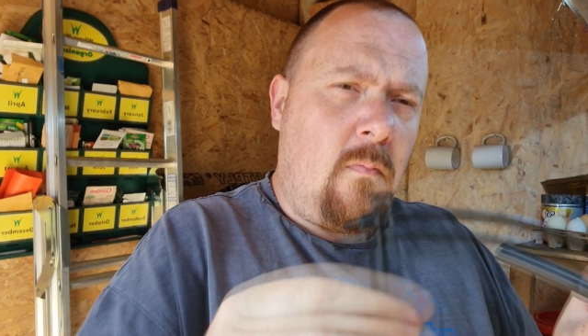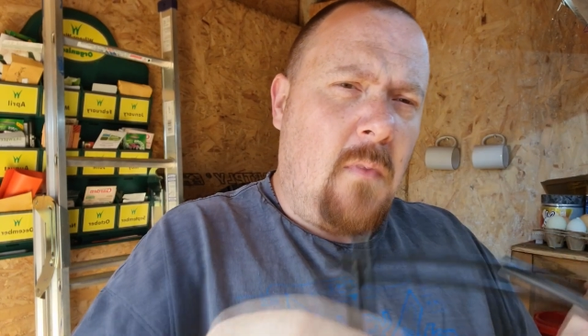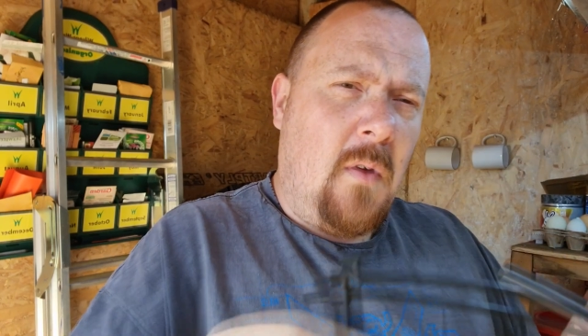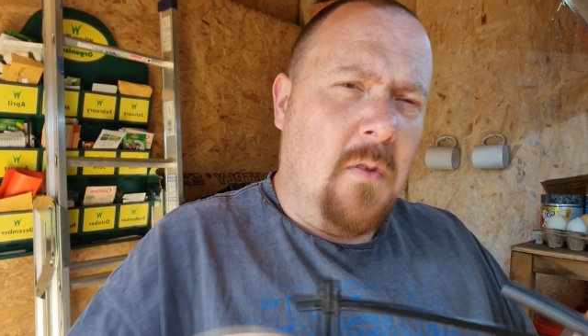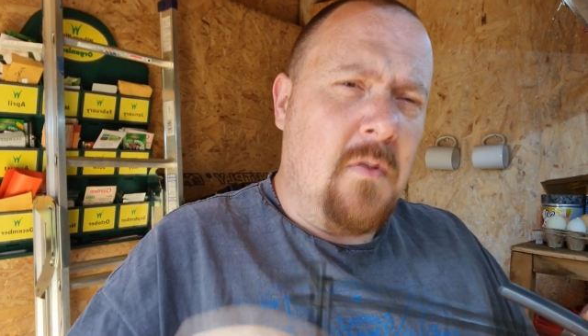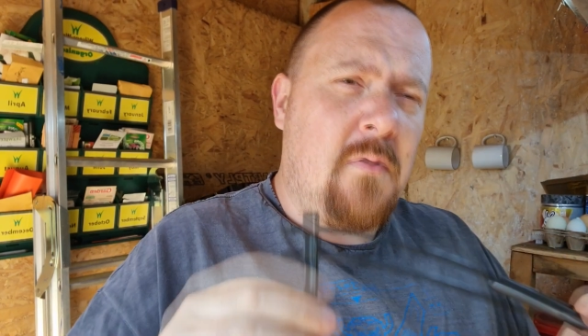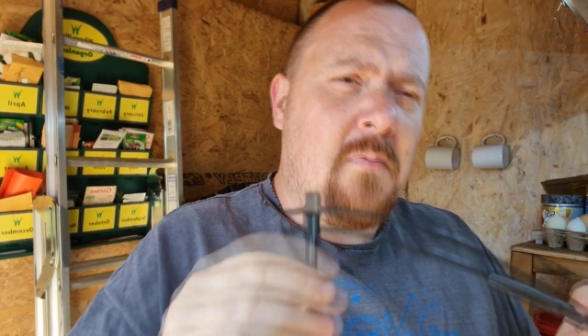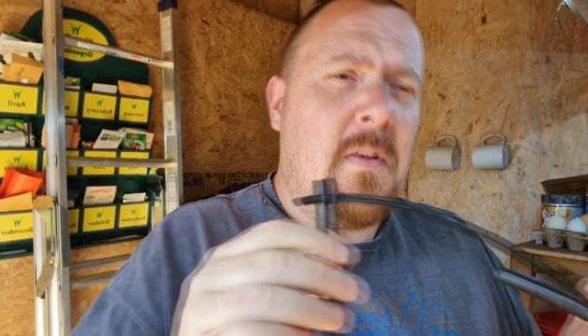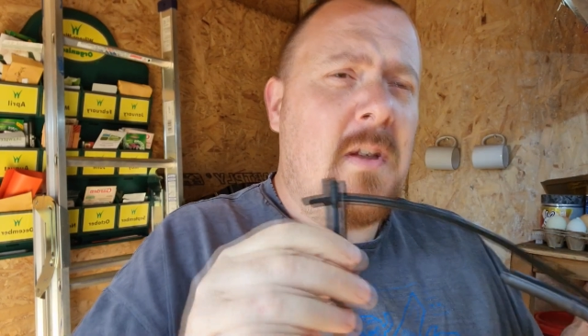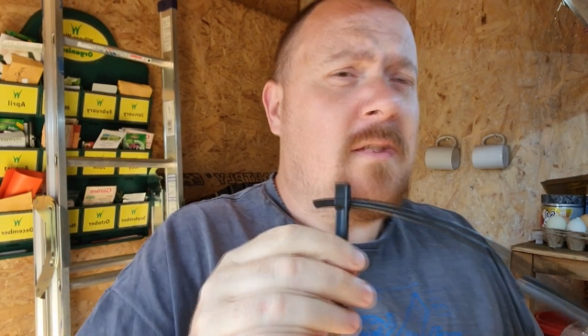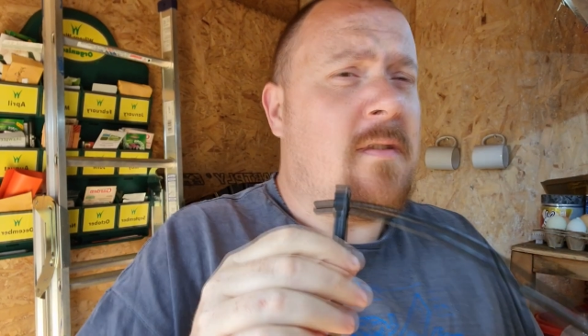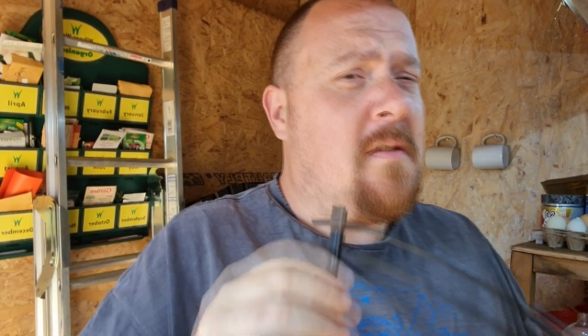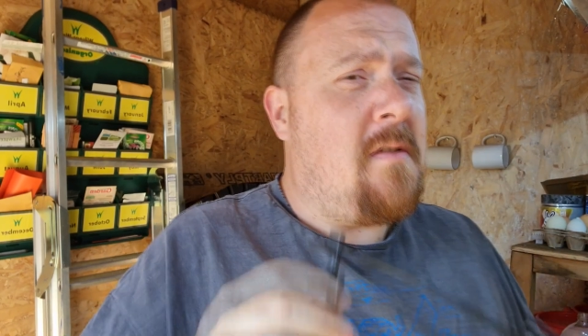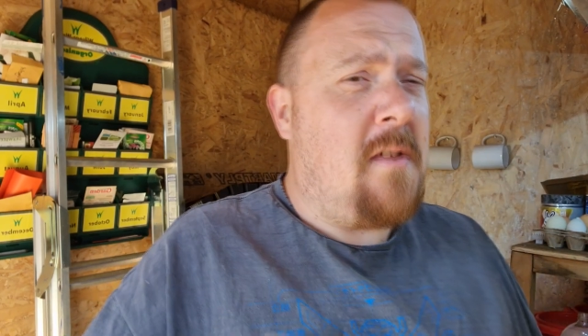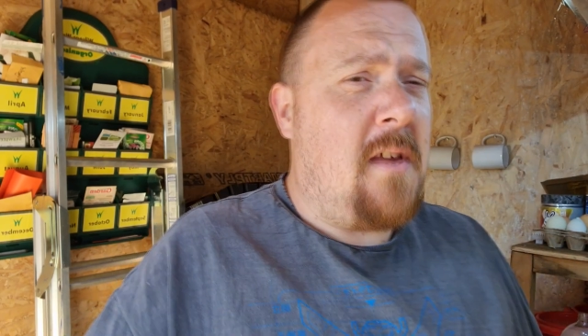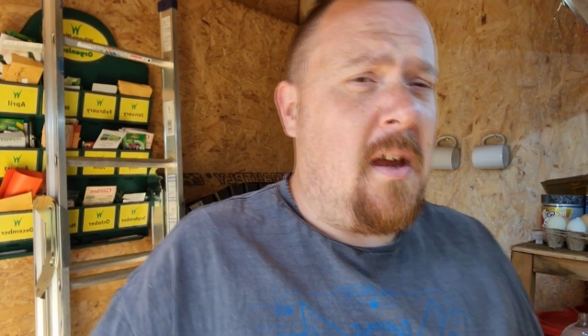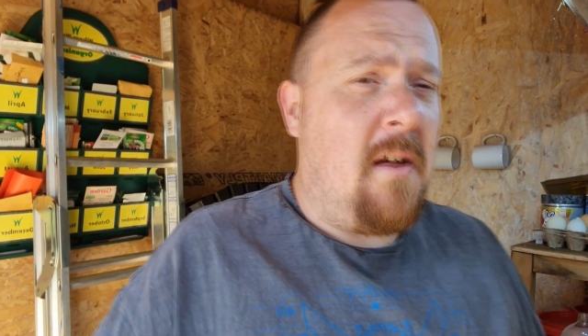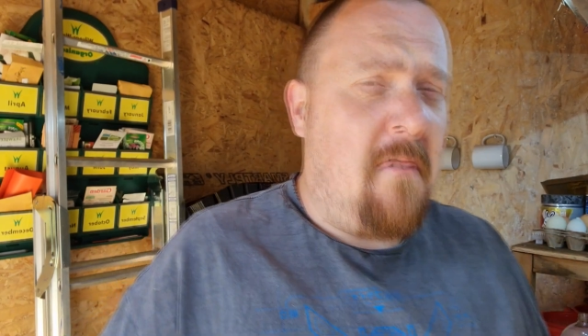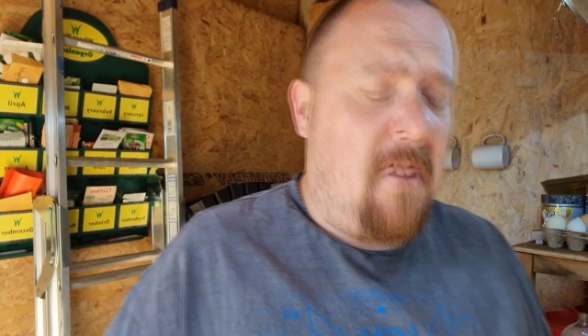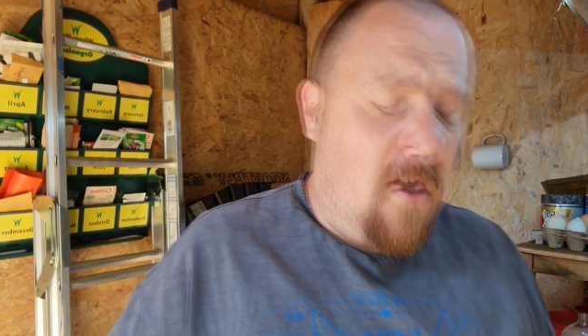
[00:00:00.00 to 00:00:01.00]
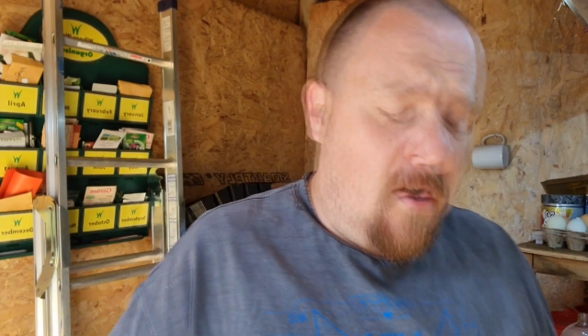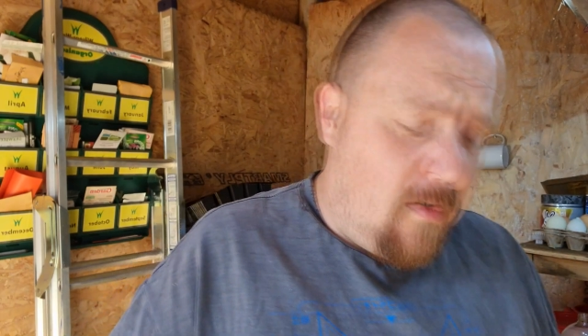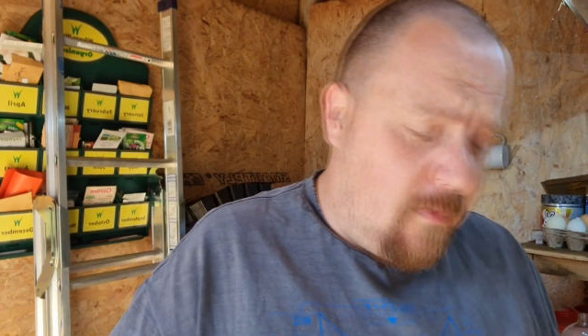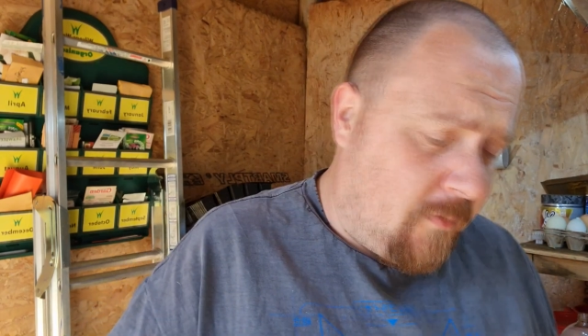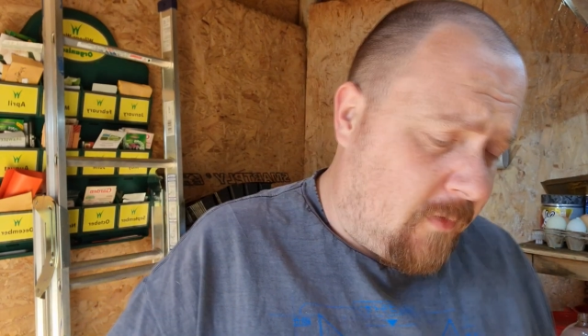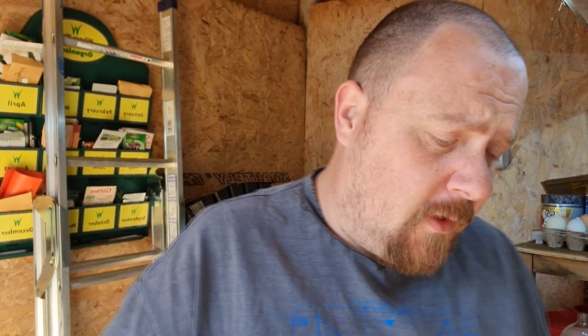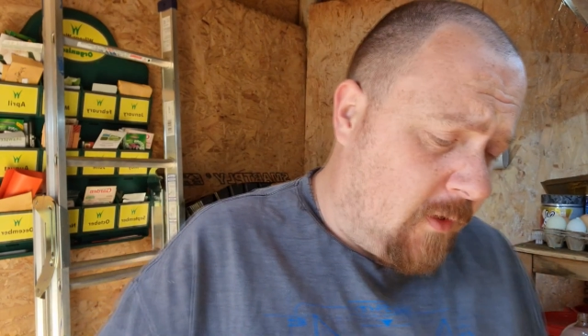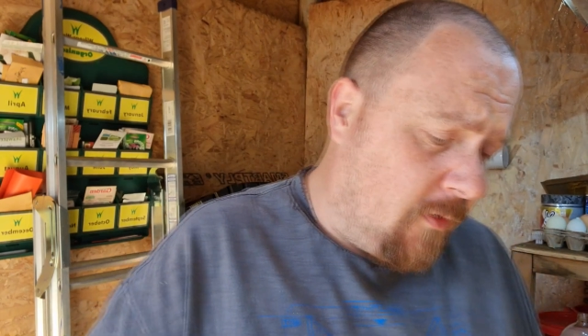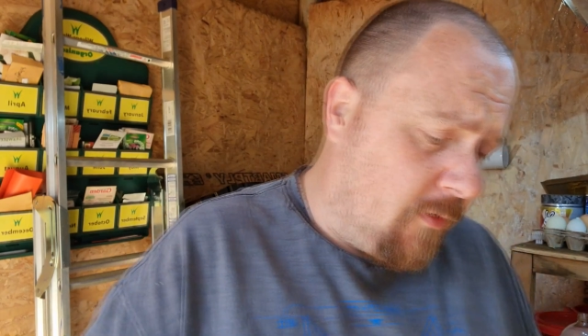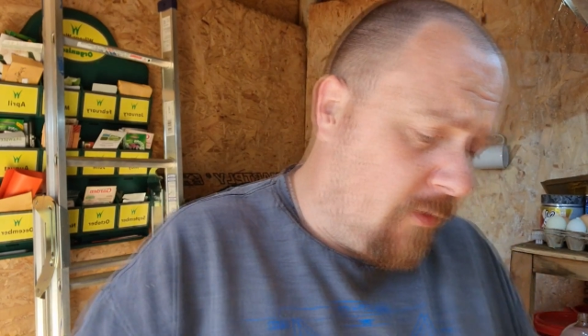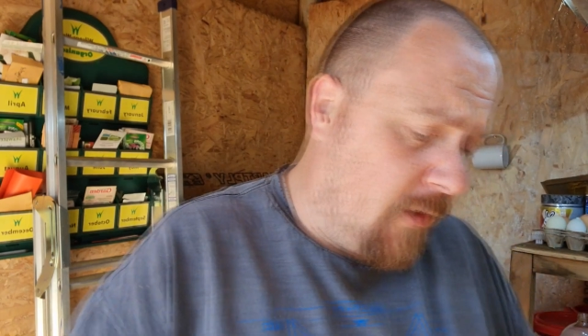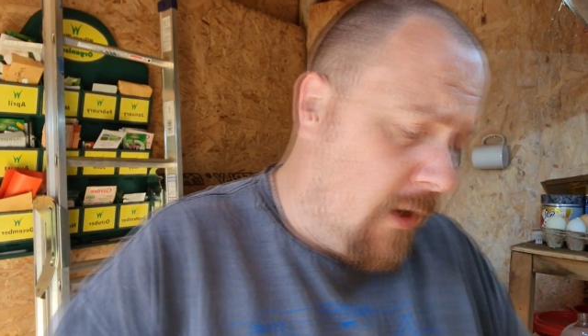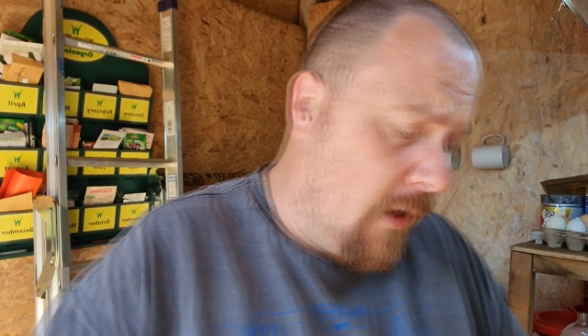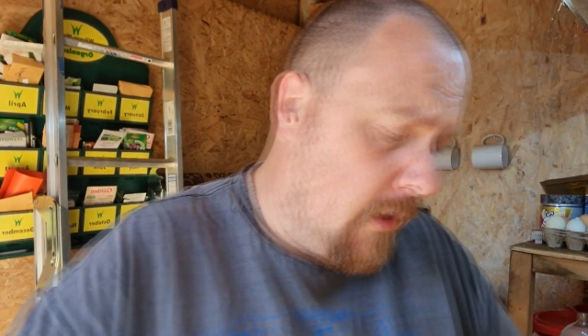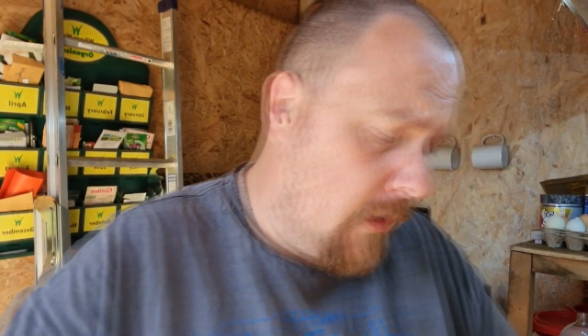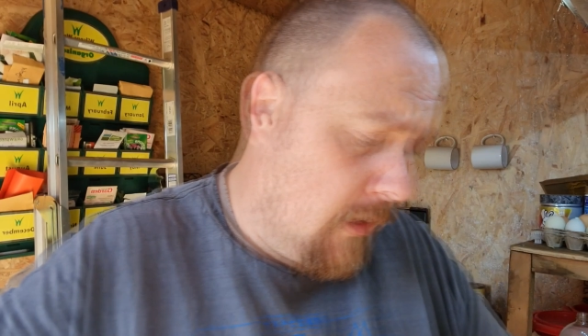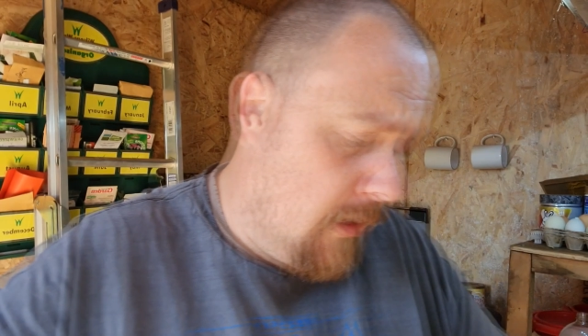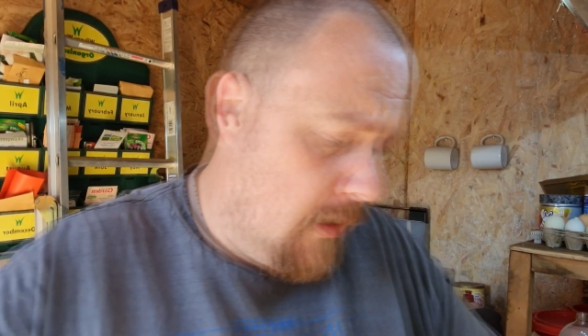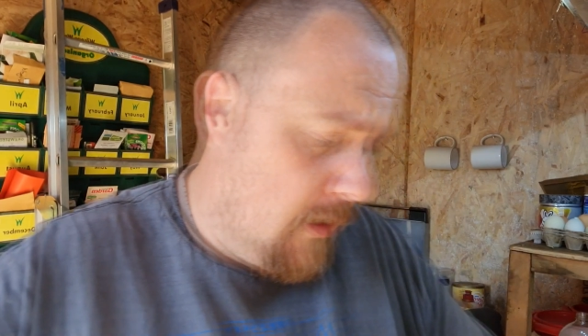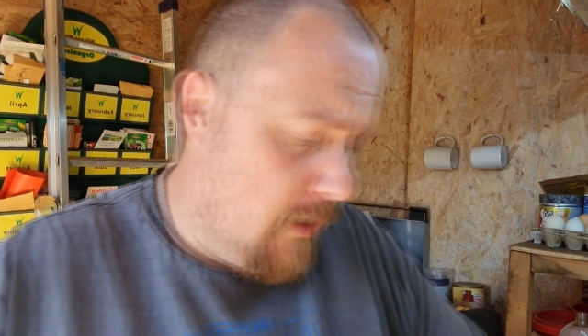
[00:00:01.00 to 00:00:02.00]
which means in theory, hopefully it'll stay
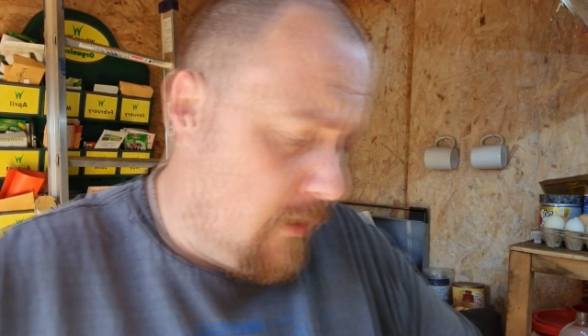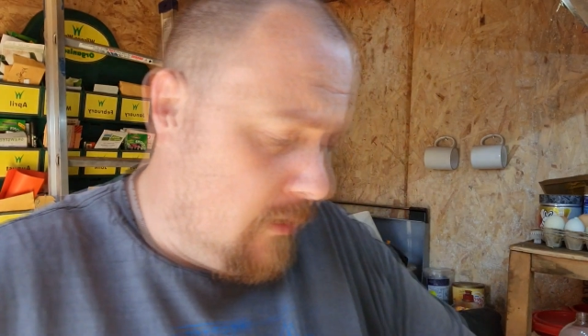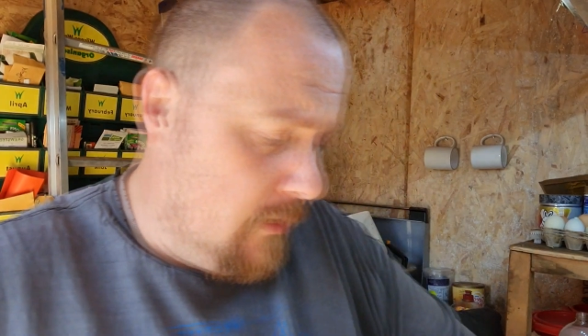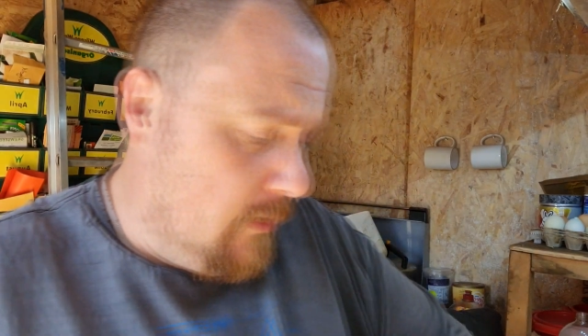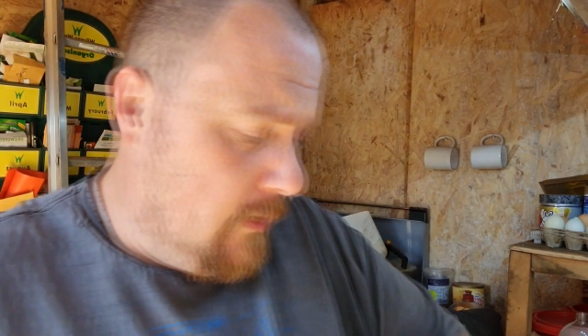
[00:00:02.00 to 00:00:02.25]
cleaner.